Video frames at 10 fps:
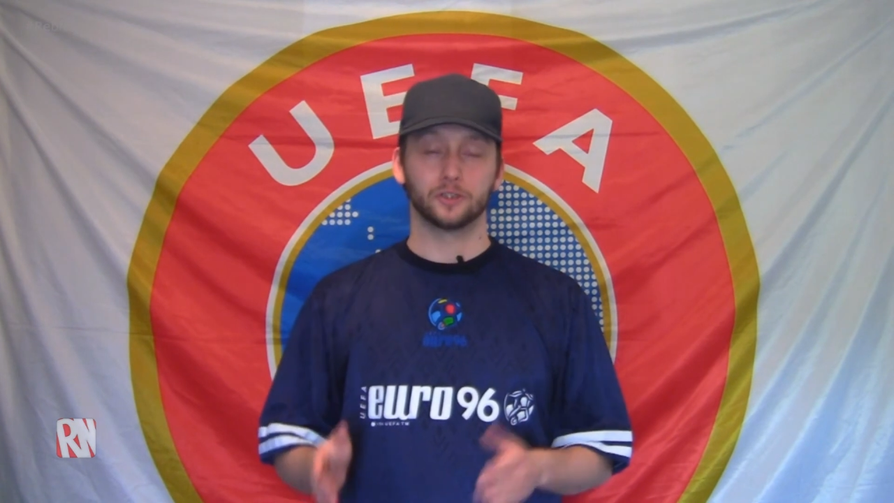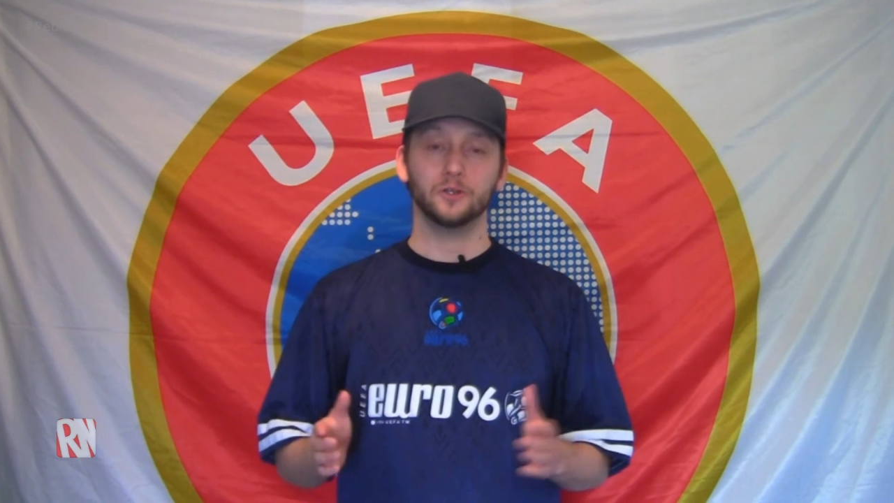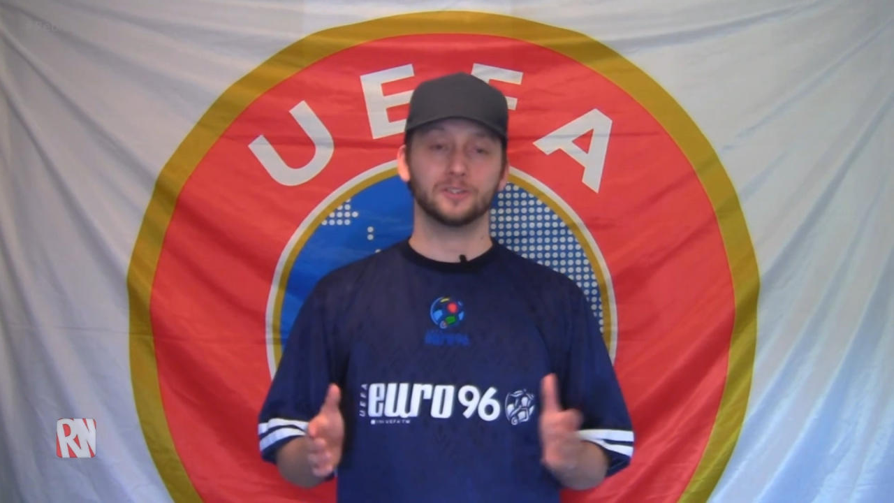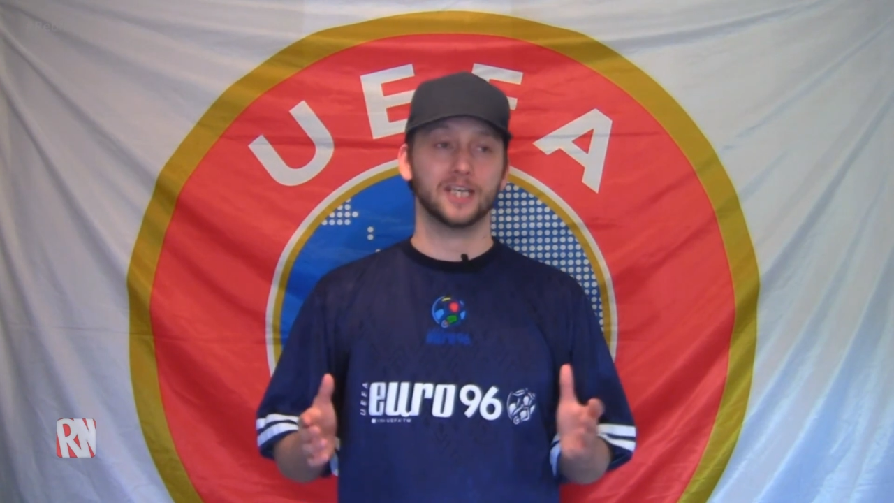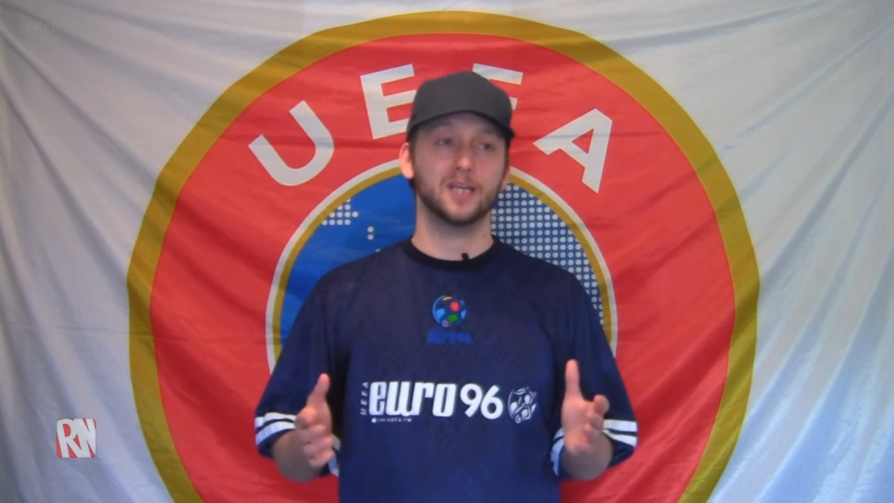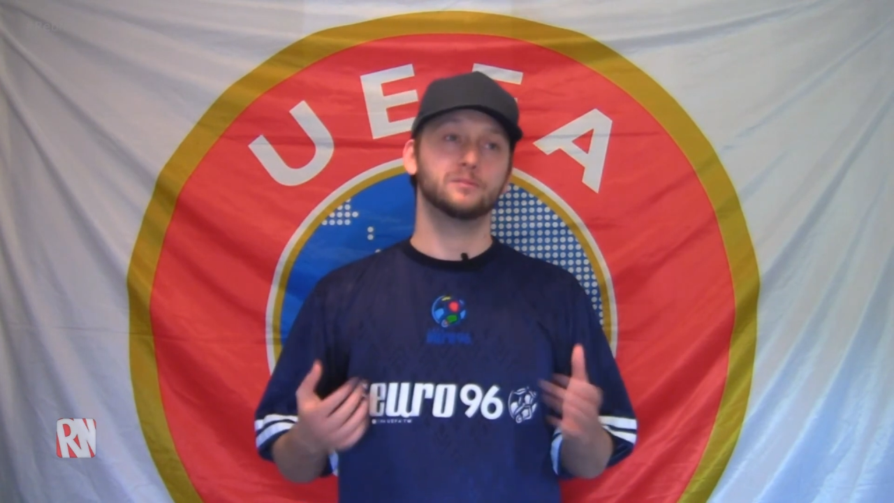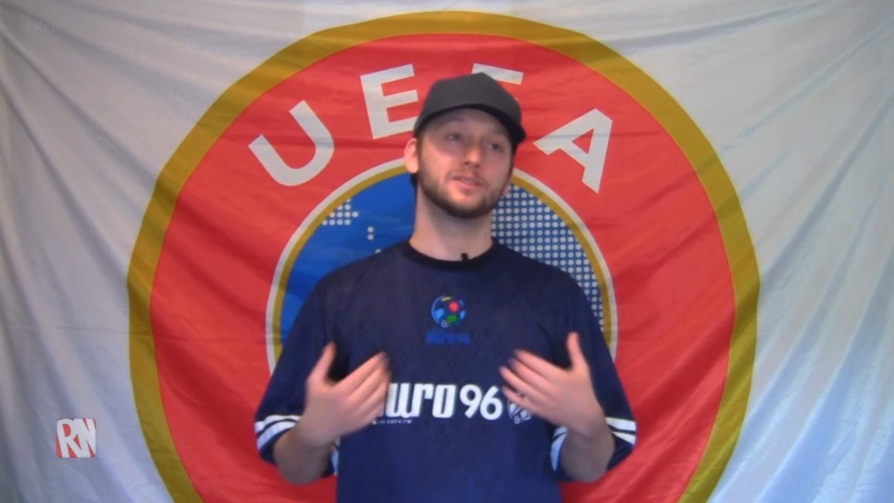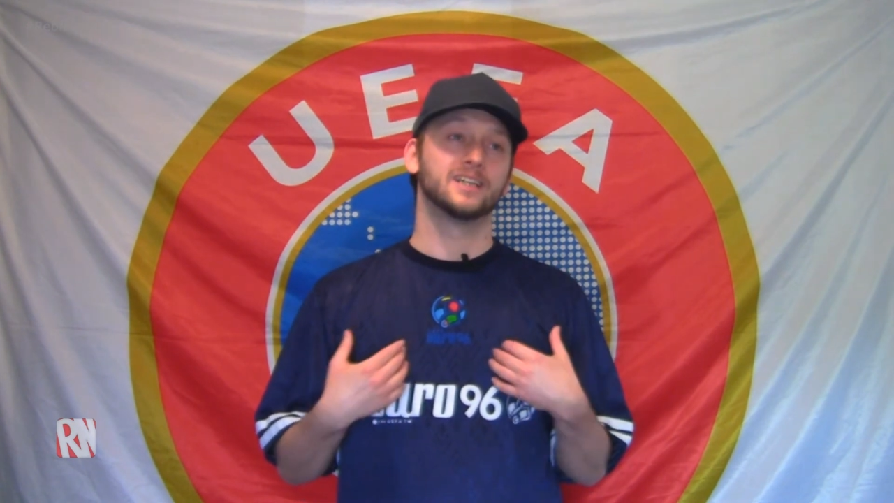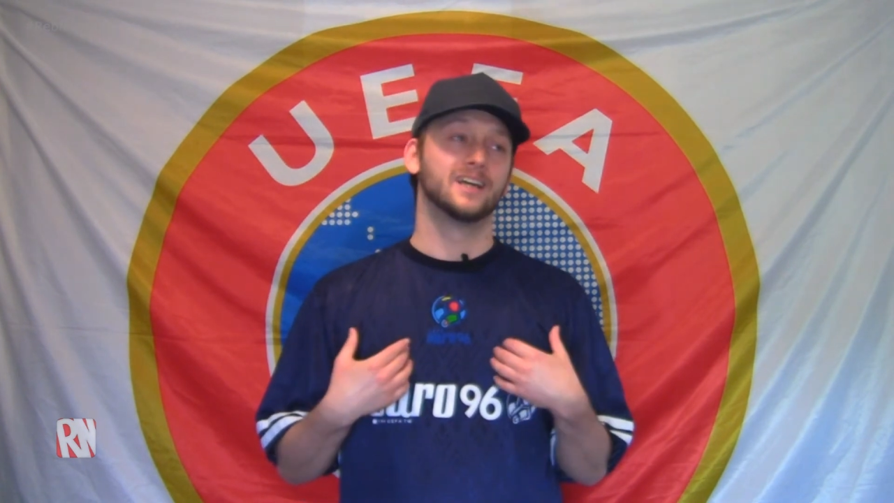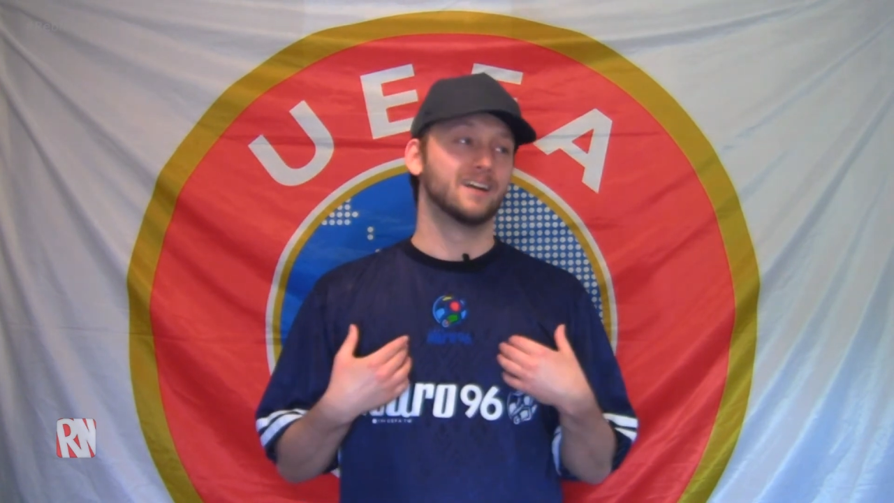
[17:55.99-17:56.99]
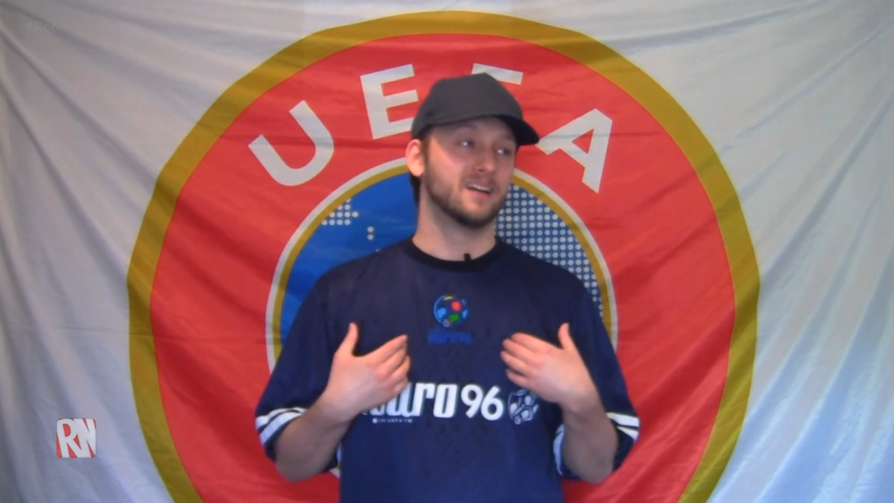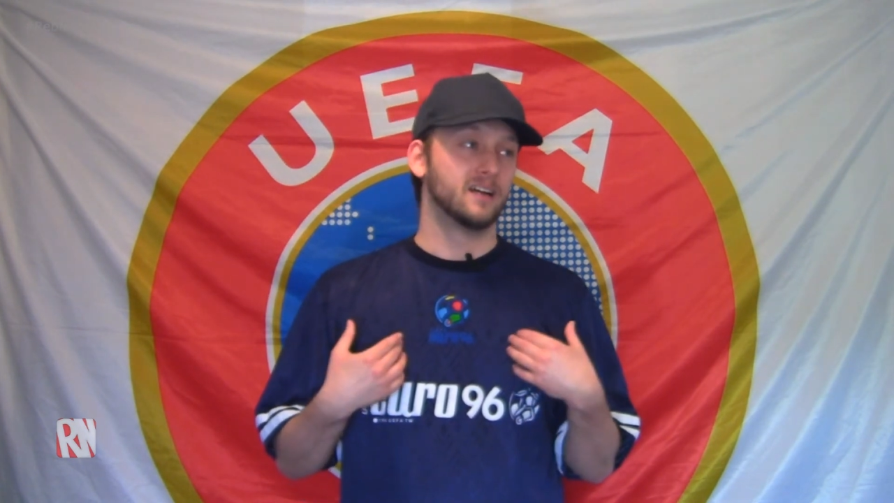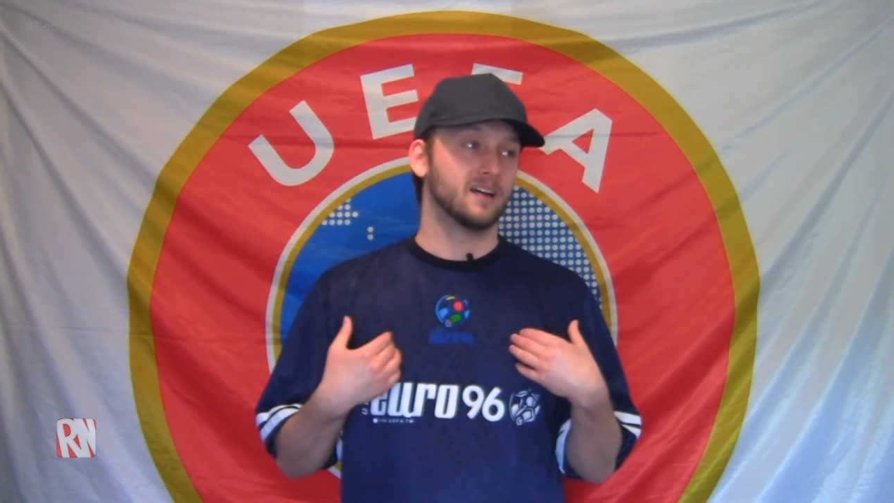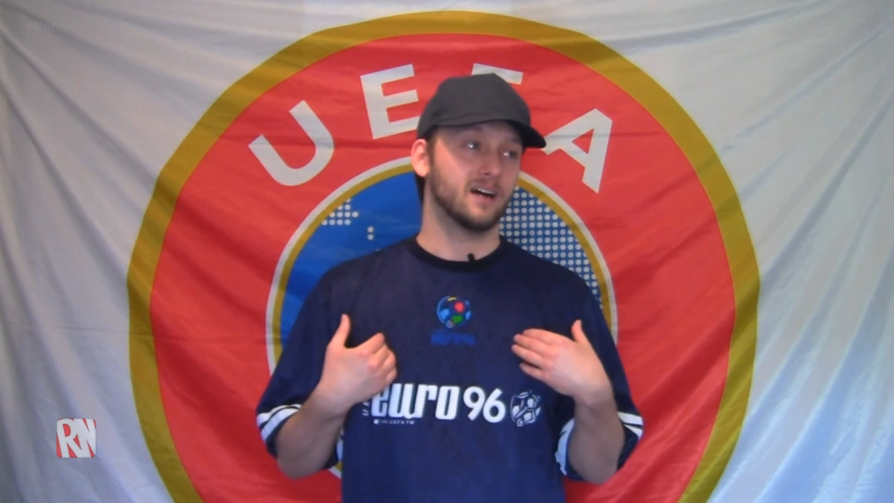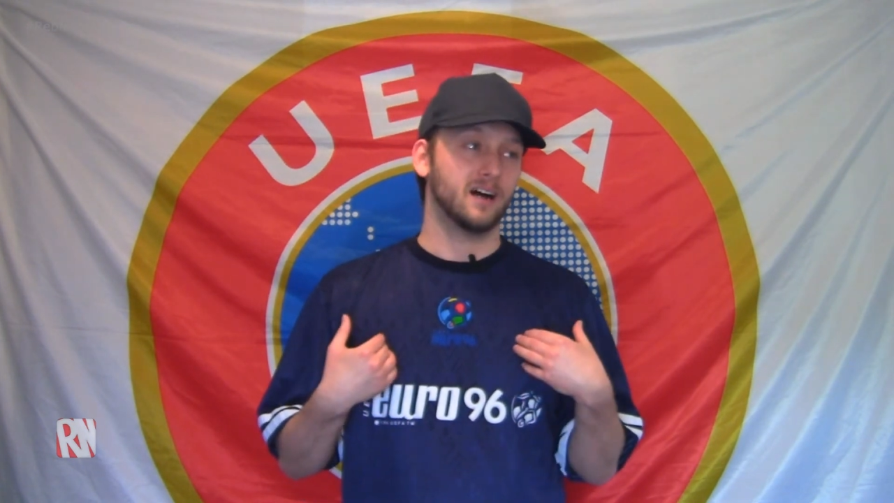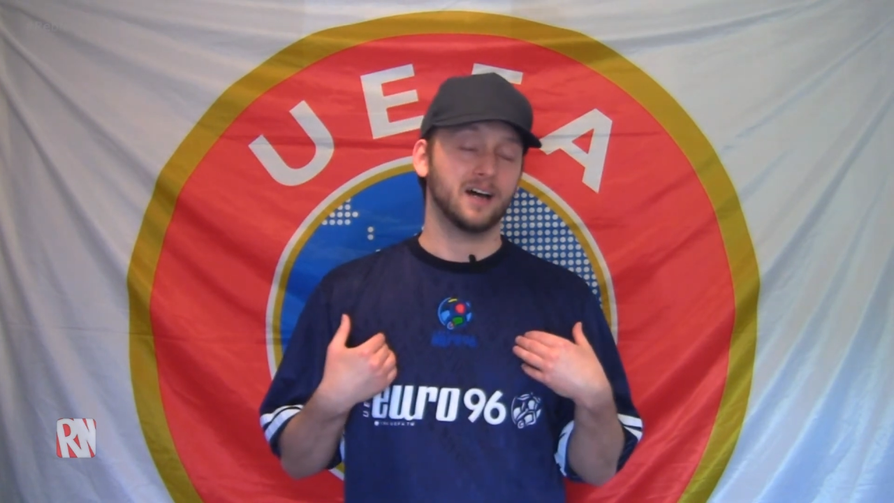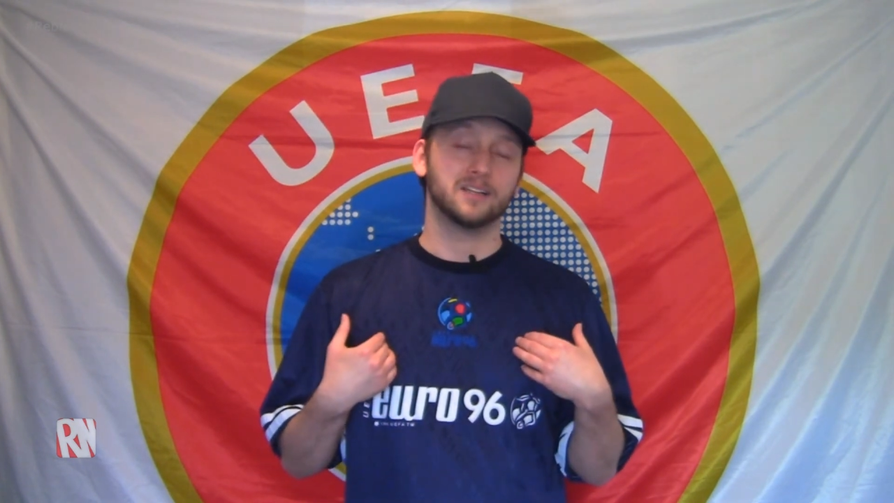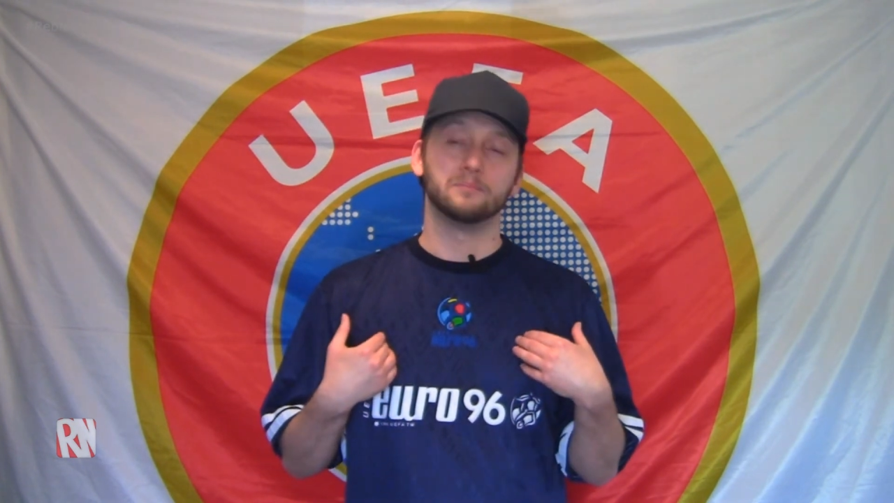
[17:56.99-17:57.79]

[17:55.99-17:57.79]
Two teams, I'd